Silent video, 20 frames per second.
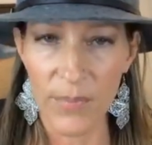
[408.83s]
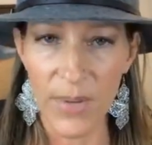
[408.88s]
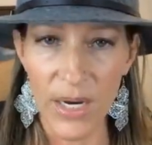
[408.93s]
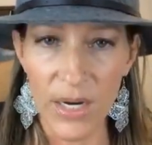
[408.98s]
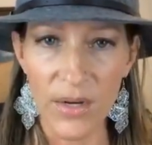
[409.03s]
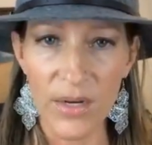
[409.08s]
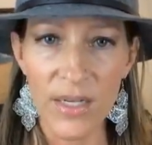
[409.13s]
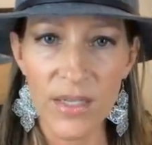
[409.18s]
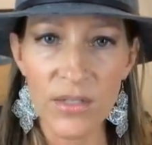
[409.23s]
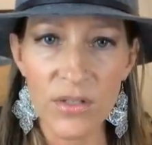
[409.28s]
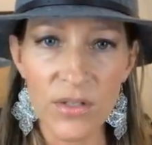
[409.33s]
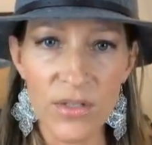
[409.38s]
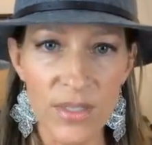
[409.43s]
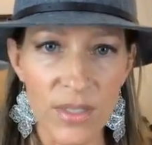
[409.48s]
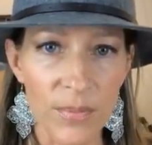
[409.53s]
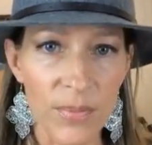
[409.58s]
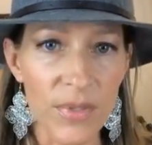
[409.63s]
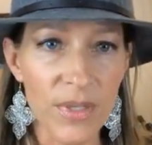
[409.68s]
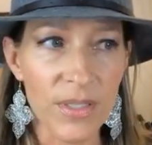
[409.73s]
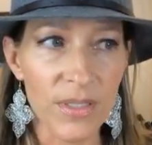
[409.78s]
Berries are
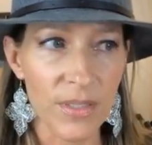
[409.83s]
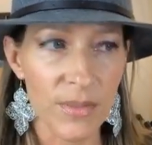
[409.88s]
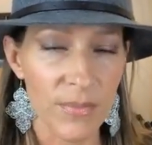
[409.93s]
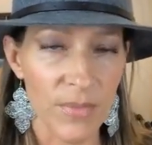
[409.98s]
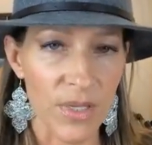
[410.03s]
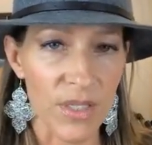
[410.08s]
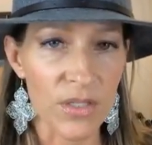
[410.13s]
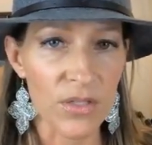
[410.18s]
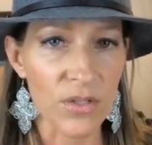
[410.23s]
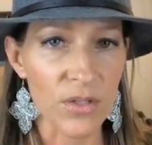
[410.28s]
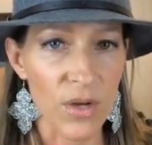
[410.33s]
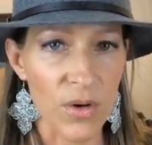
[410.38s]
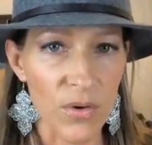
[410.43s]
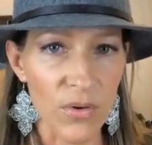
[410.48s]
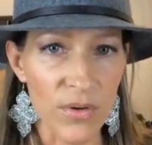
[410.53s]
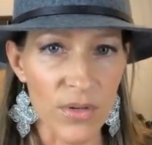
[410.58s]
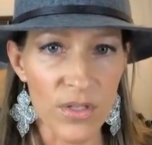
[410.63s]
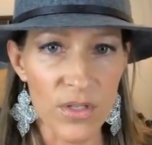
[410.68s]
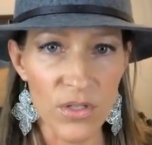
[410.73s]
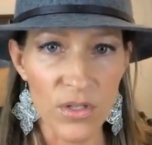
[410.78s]
typically much
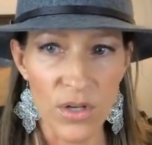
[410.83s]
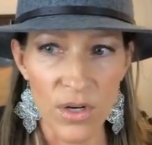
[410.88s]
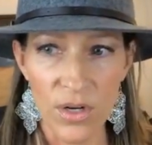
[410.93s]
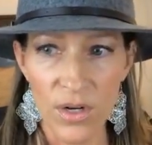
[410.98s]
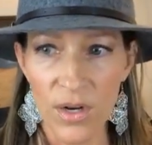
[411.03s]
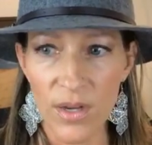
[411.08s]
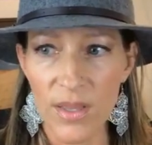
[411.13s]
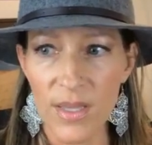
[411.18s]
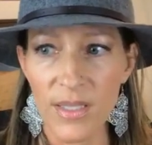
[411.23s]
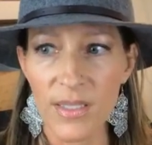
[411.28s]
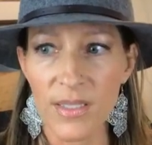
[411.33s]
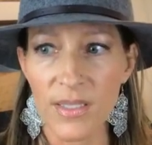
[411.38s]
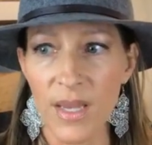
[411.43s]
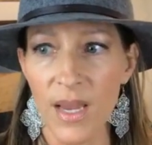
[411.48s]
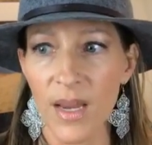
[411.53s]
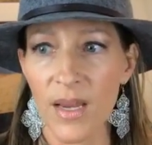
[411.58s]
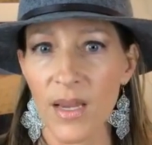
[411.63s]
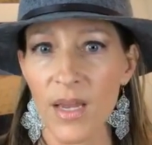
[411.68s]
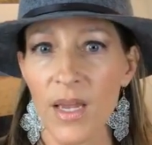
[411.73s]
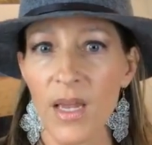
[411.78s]
lower in sugar than
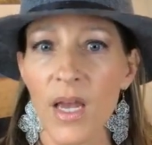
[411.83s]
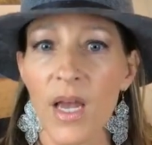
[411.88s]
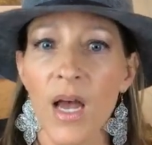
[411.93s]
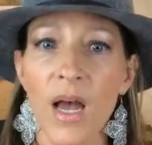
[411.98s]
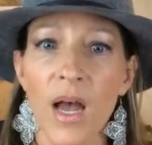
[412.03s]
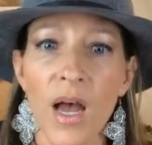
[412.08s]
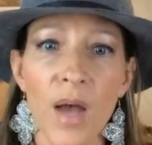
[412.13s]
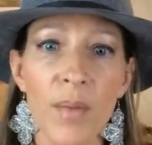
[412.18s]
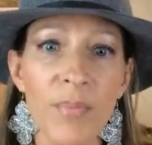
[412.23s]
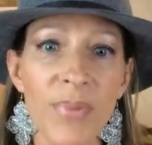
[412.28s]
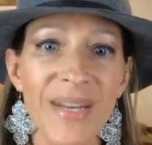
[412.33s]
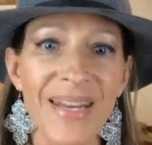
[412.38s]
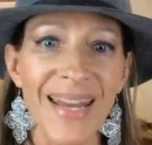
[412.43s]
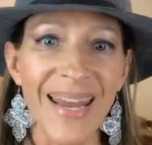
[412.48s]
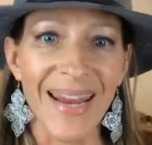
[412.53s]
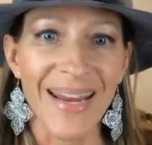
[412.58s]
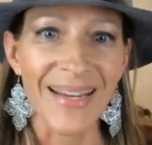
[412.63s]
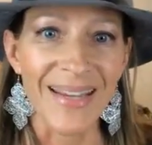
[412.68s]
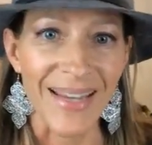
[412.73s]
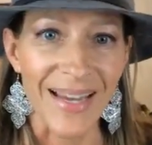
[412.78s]
say a
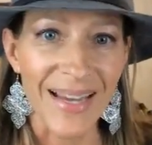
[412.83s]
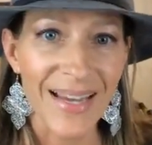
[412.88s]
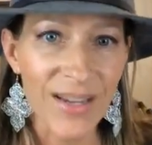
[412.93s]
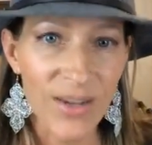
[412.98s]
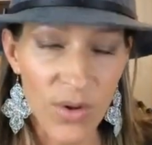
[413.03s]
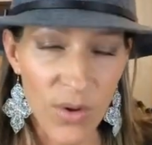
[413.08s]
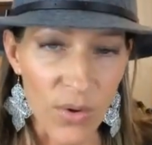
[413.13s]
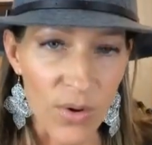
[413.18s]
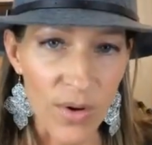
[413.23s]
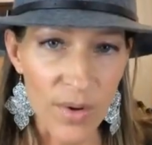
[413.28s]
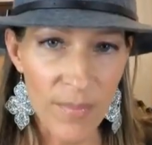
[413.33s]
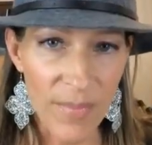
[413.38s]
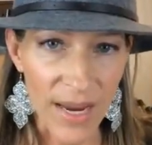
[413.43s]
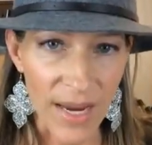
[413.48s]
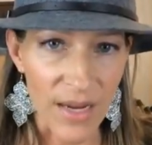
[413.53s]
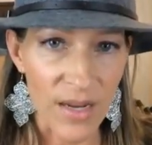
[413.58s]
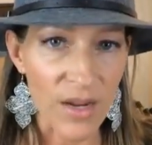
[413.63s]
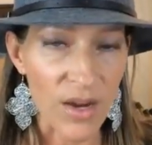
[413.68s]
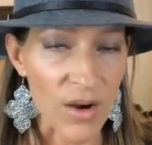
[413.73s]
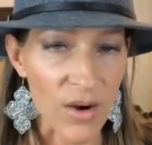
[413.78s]
banana or a
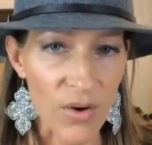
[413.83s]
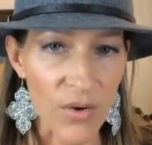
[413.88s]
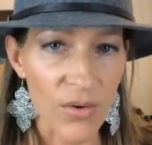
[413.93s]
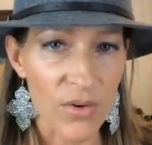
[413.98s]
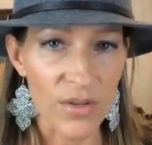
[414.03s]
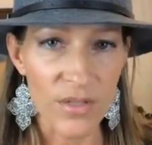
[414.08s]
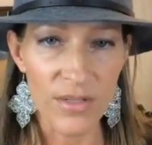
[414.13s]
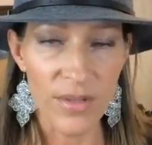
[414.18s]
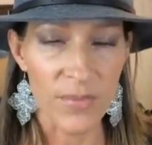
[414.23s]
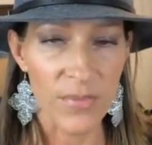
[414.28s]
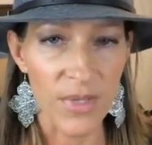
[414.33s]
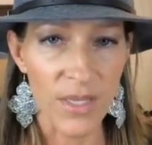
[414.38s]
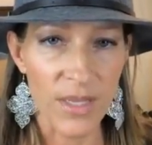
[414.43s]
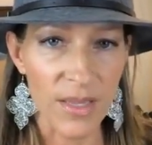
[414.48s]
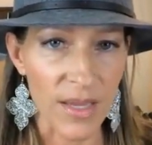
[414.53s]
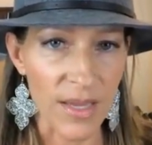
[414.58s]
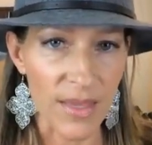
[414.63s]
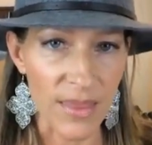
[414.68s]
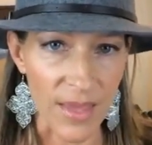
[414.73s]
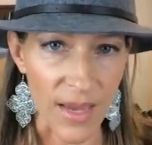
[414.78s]
mango or something
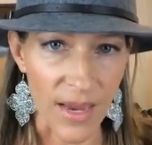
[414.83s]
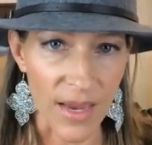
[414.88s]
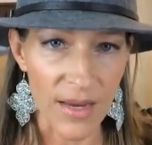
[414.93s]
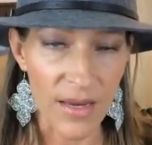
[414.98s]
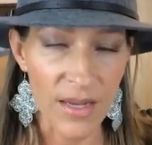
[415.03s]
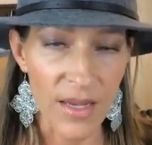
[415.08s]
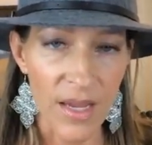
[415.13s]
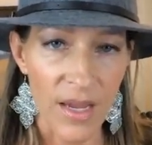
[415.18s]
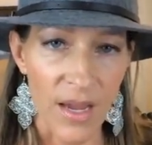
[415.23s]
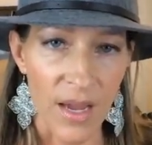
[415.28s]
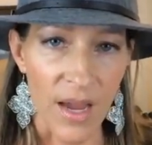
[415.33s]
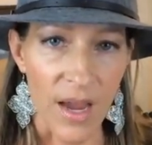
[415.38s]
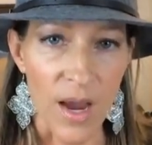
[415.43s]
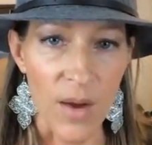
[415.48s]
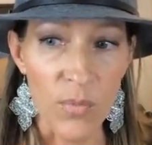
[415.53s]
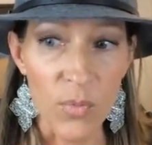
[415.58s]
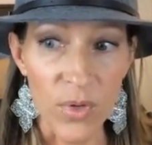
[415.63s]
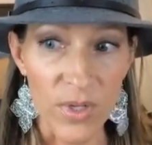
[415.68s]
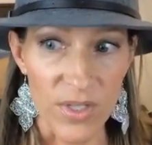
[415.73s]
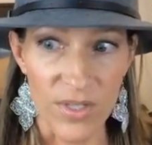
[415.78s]
like that,
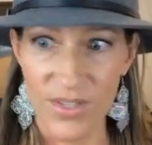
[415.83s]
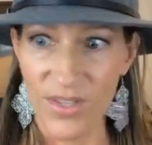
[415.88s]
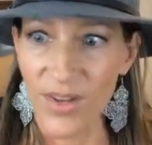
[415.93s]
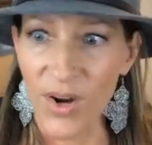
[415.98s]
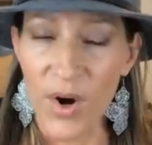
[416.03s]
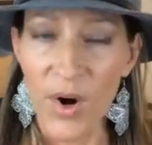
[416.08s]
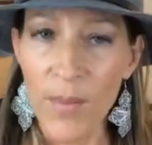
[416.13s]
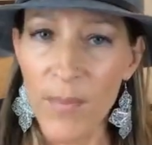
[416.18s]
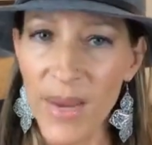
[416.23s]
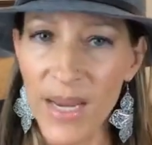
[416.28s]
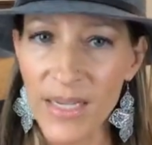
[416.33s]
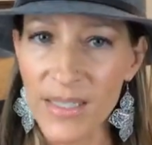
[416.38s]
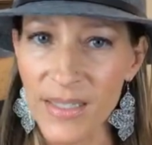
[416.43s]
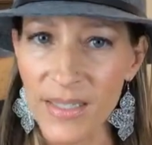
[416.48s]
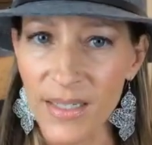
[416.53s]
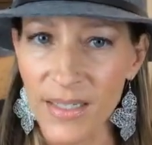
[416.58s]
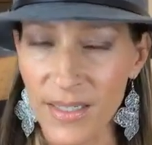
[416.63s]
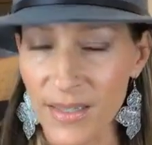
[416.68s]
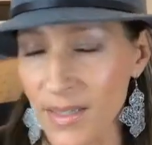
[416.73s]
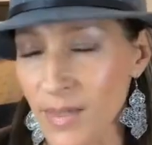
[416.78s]
um, which are
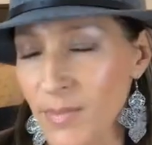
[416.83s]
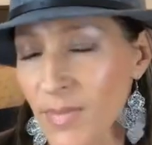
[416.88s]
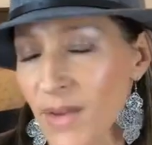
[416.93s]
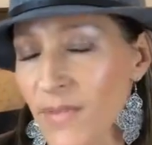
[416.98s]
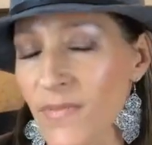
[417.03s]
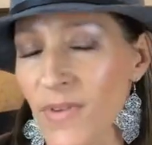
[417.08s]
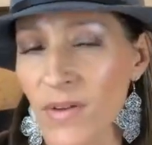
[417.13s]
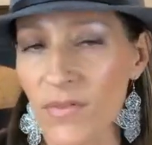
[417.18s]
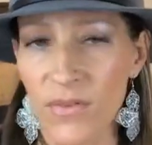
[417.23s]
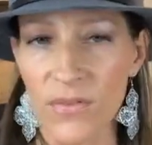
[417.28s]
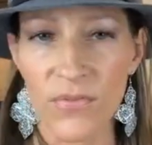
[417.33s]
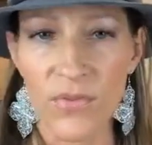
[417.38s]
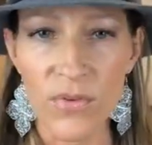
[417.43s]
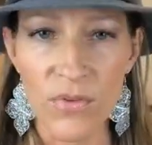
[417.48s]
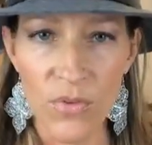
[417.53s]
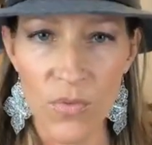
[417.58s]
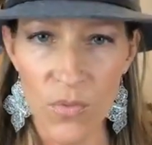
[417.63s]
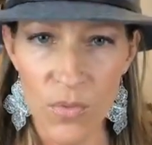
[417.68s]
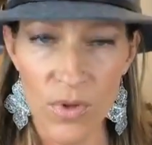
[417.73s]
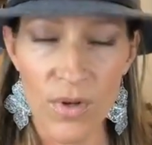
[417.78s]
amazing. I think my favorite fruit
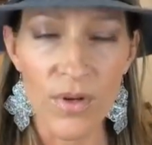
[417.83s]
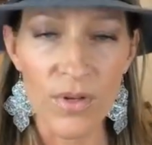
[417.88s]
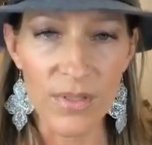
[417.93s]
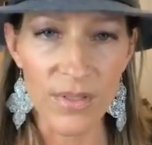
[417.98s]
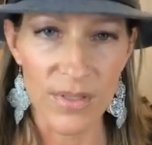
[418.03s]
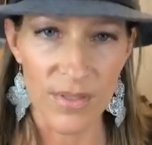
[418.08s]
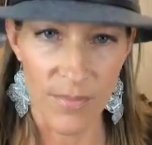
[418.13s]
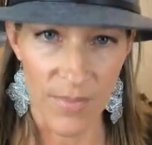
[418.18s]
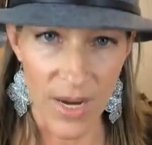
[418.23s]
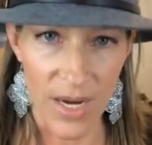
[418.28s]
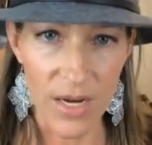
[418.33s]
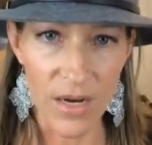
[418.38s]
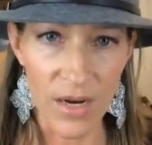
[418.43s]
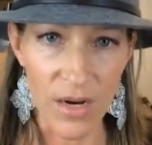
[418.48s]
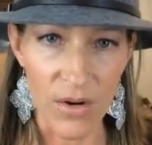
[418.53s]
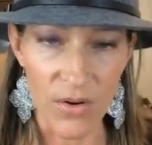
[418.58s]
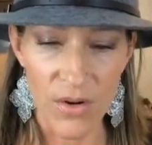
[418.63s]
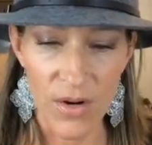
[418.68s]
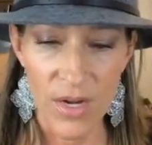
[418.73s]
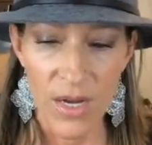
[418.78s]
in the world is a
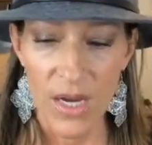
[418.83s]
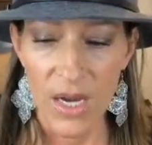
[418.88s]
mango.